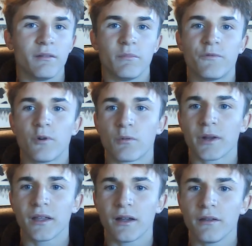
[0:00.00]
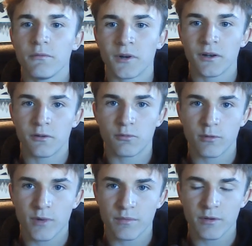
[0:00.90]
Before working out, you want to
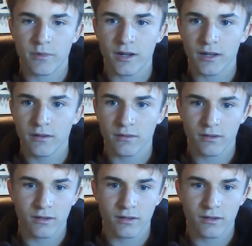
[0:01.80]
warm up your body